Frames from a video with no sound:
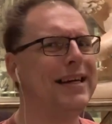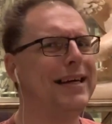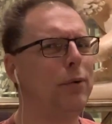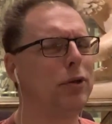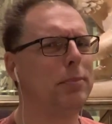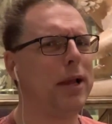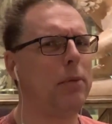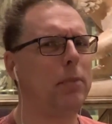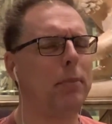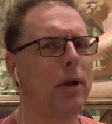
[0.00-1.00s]
I wrote them
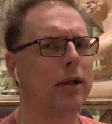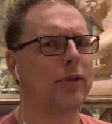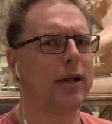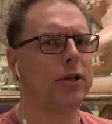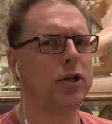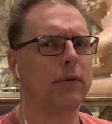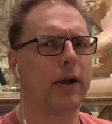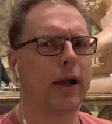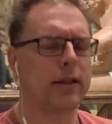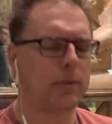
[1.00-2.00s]
down, but I'm not exactly sure if
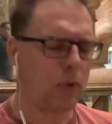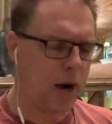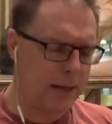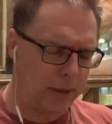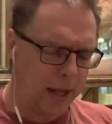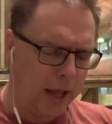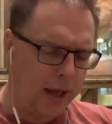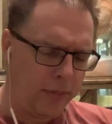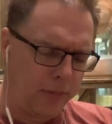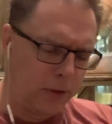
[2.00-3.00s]
I got them right. But
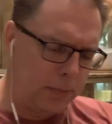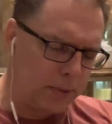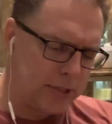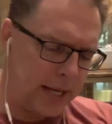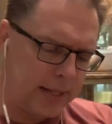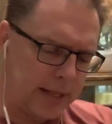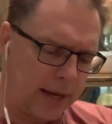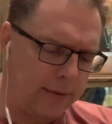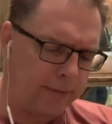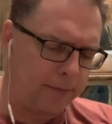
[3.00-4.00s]
30%
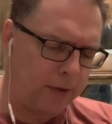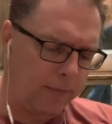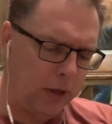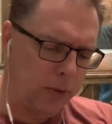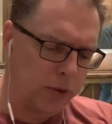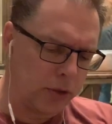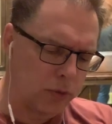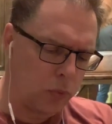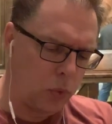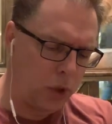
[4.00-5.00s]
of users
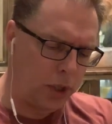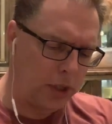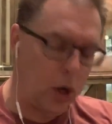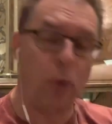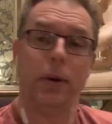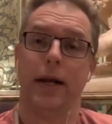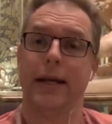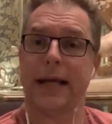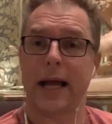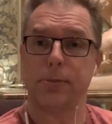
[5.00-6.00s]
would open an
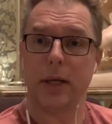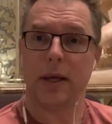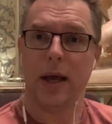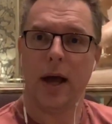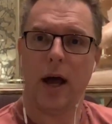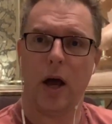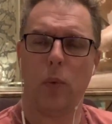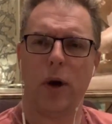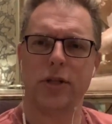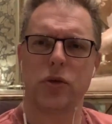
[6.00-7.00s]
attachment,
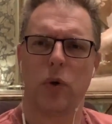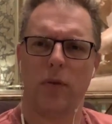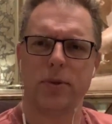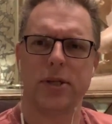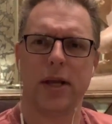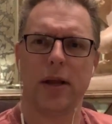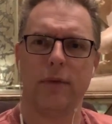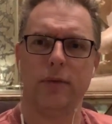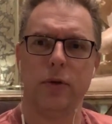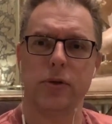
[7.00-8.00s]
whereas 12%
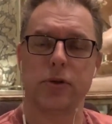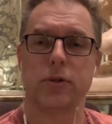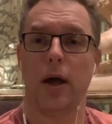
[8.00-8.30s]
of users